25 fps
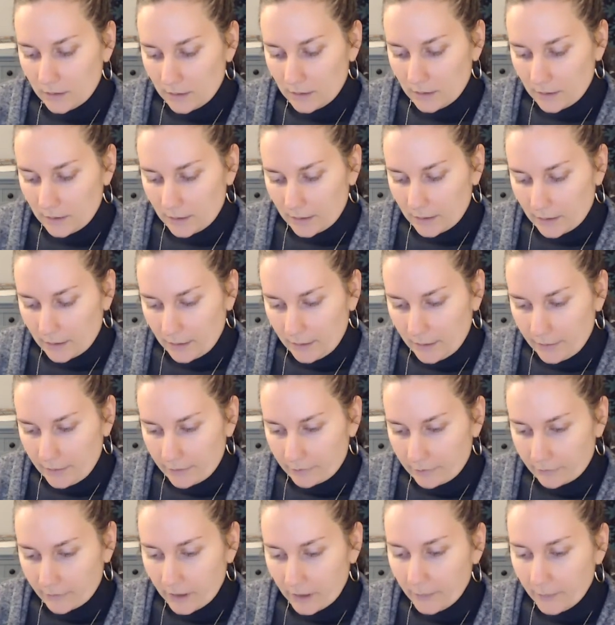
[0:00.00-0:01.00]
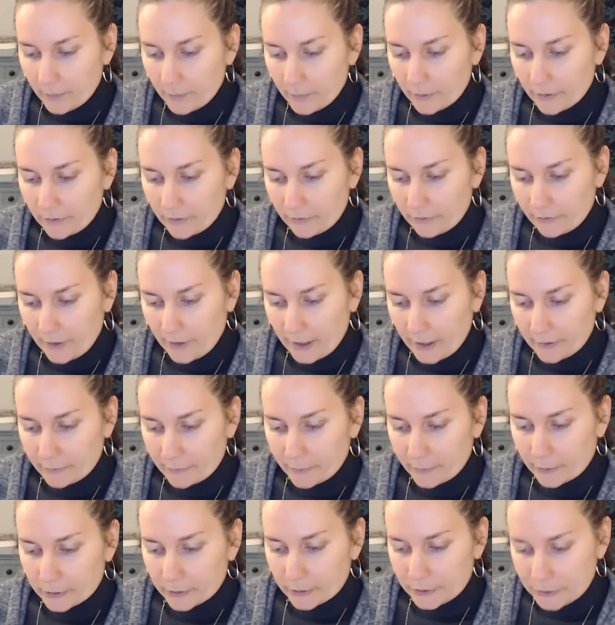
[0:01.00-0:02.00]

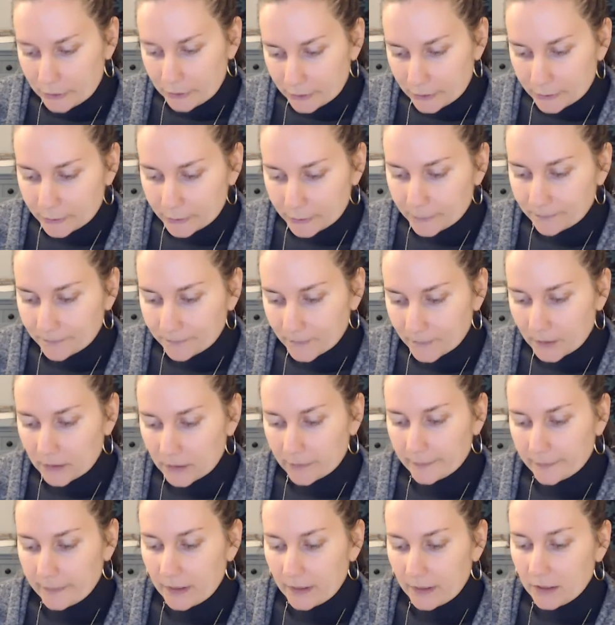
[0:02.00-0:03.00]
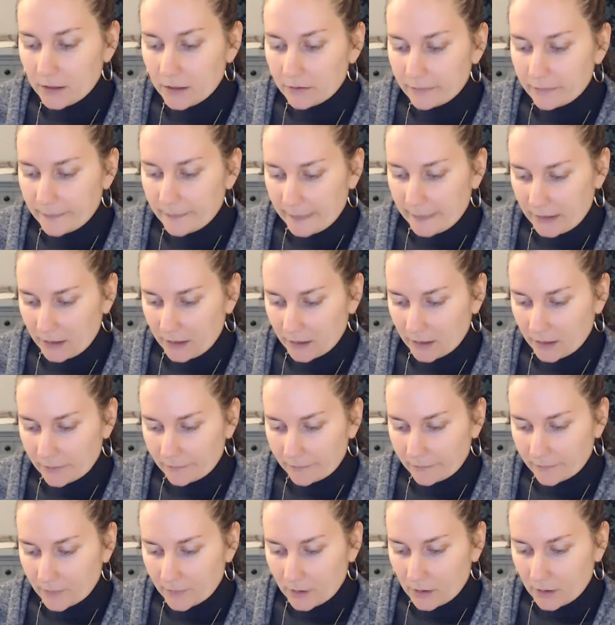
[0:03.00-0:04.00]
3.5.2, competitive bidding.
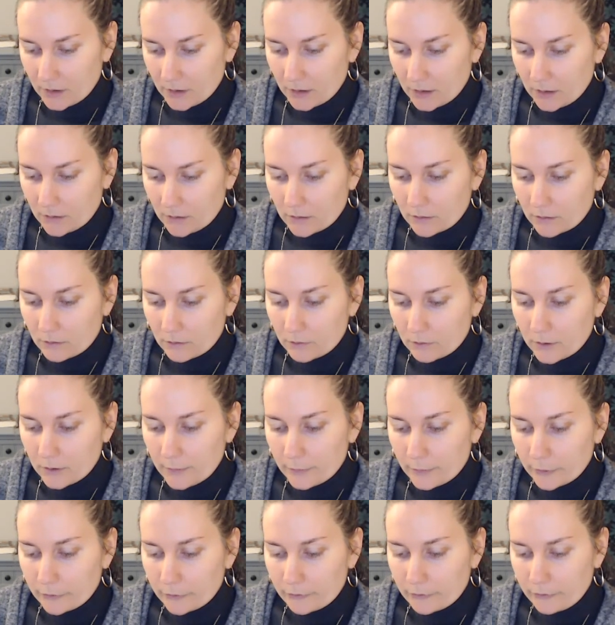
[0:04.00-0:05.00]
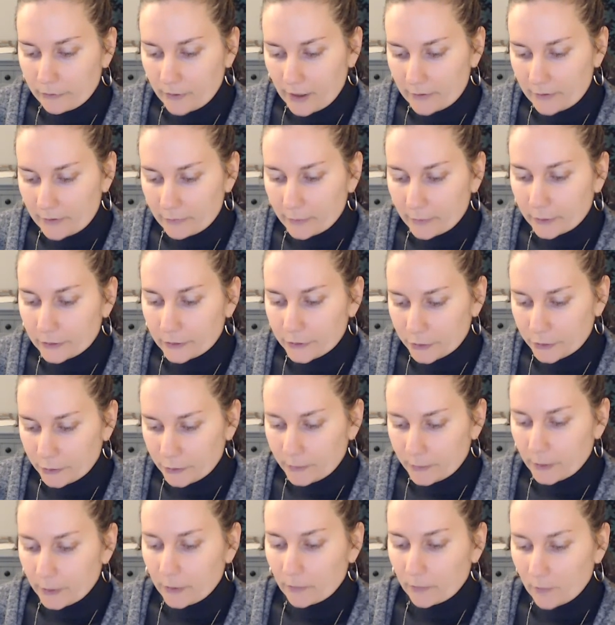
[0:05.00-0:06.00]

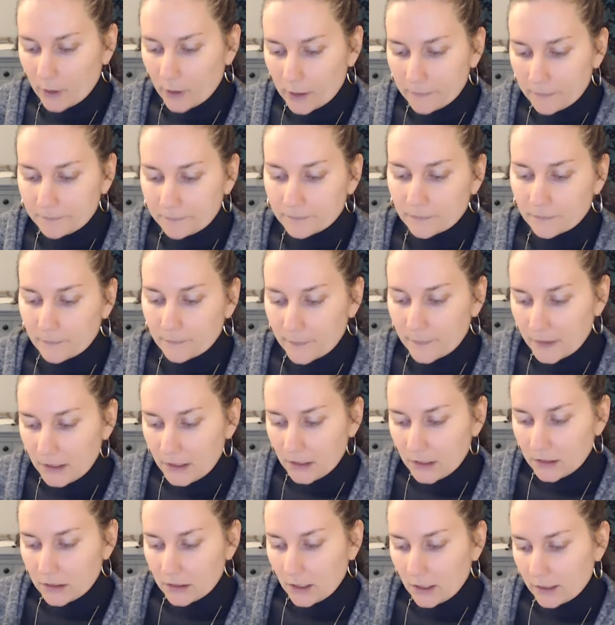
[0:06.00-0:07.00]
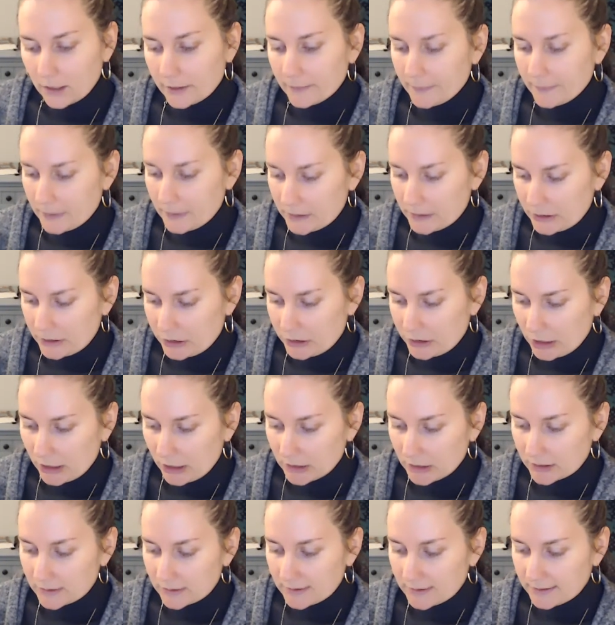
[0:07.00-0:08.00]
3.5.2.1, bidding documents shall
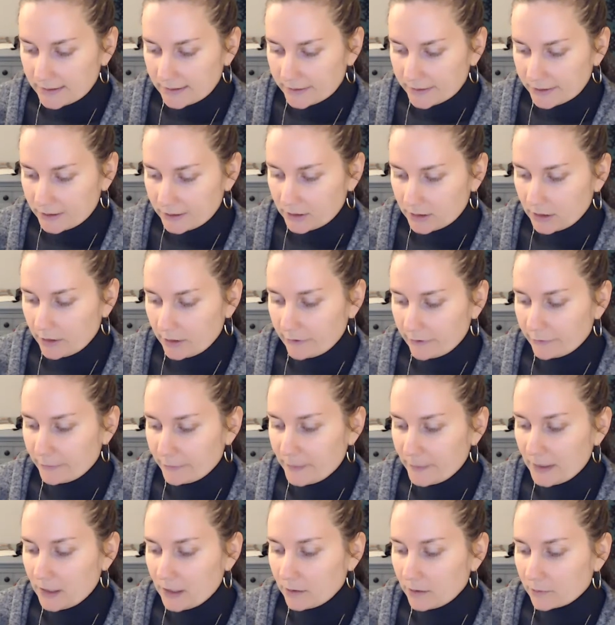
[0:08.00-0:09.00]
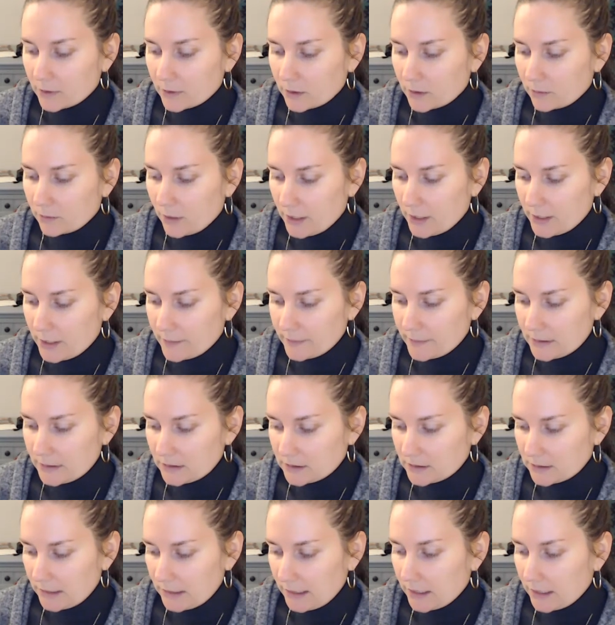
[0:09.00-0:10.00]
consist of bidding
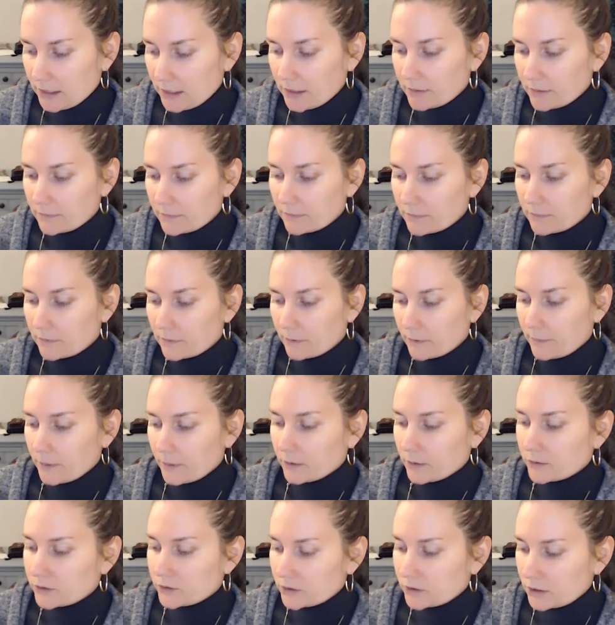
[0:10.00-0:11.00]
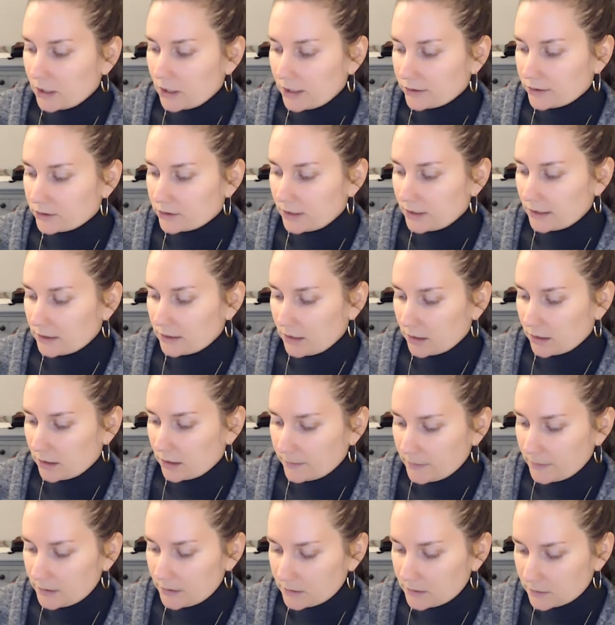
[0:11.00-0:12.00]
requirements and proposed contract
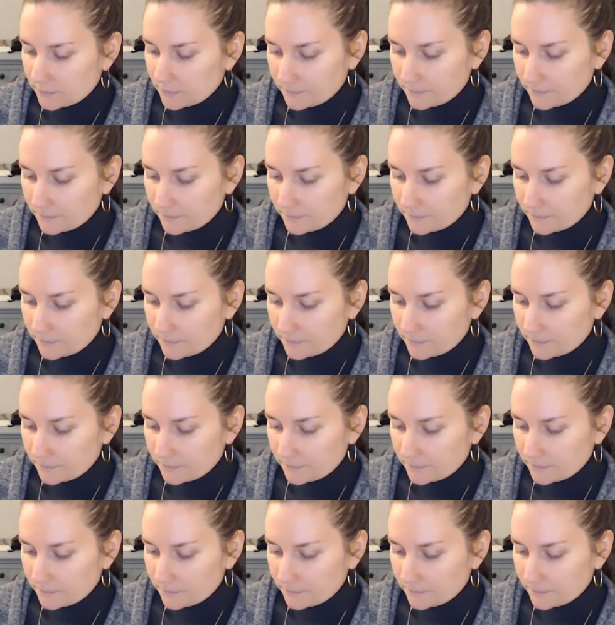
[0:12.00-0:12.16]
documents.